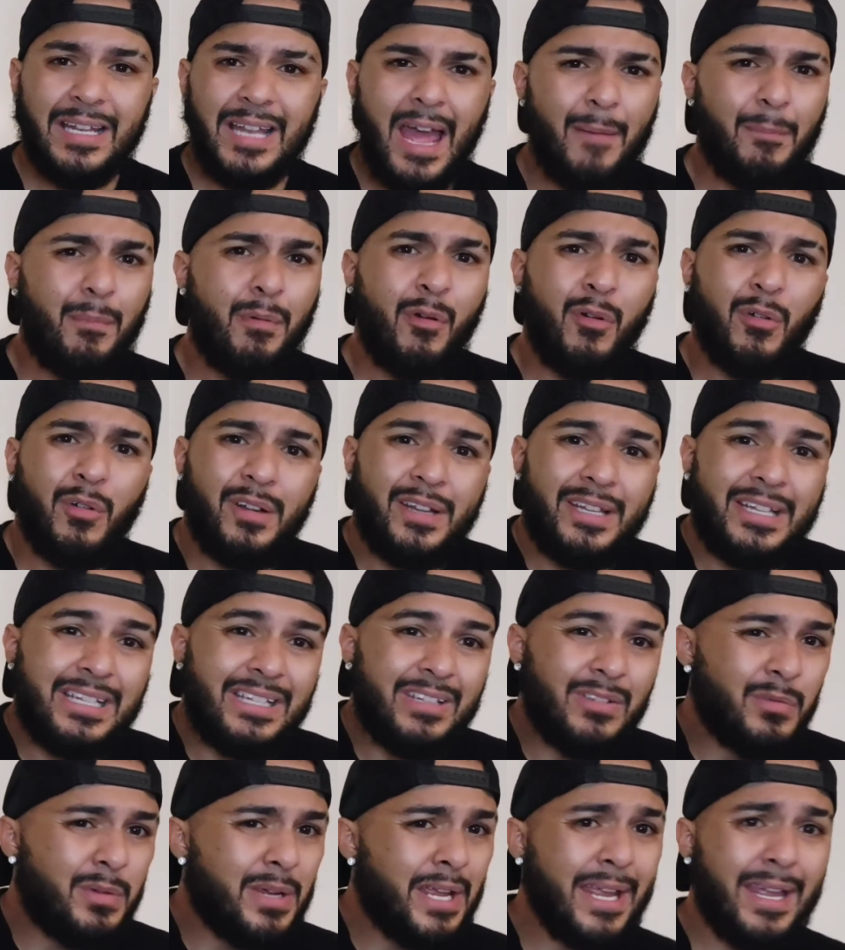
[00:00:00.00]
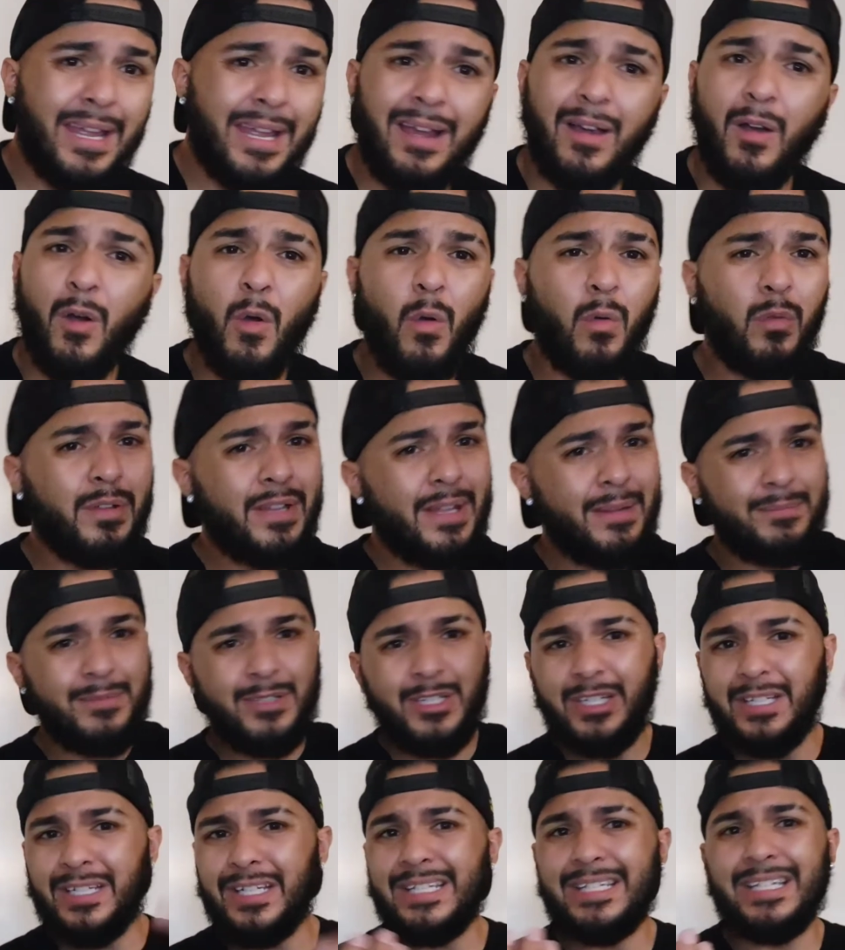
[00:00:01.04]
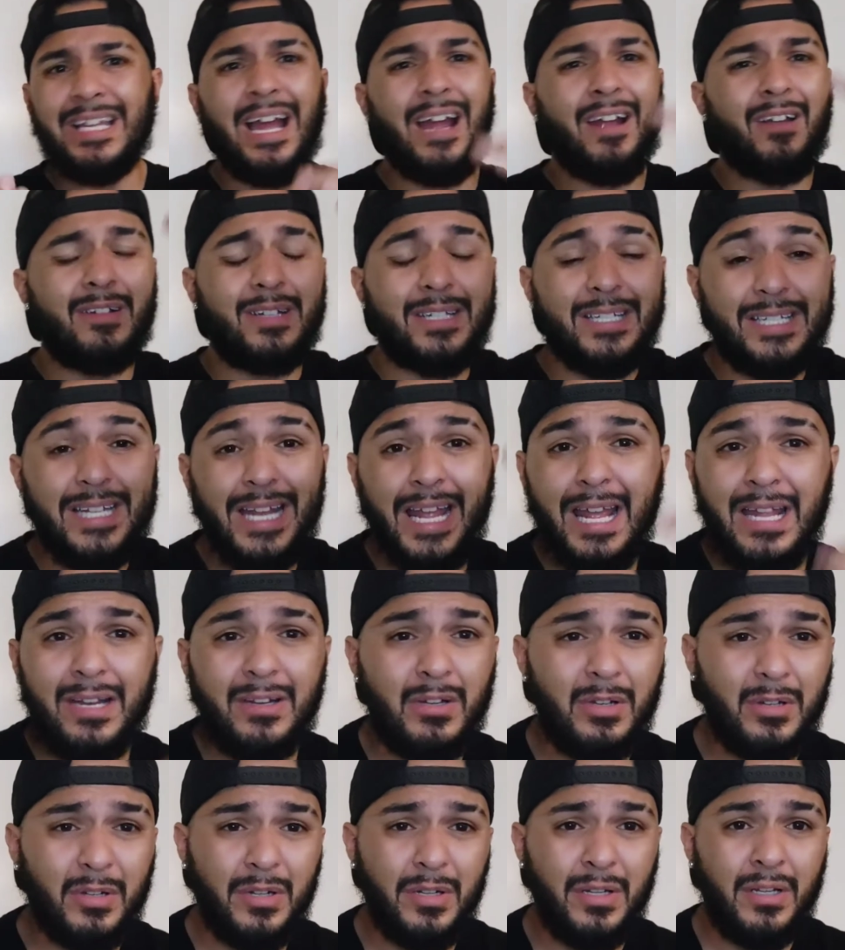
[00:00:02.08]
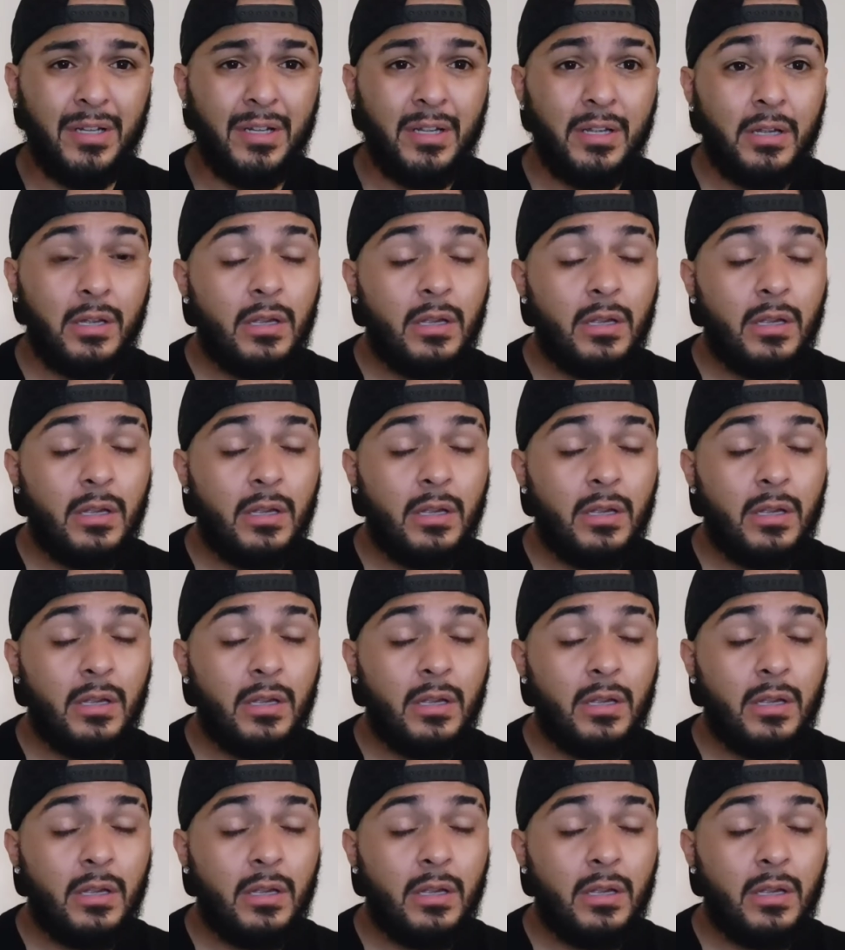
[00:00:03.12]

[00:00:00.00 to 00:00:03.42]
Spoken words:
at that point, you can't hold them to this higher standard.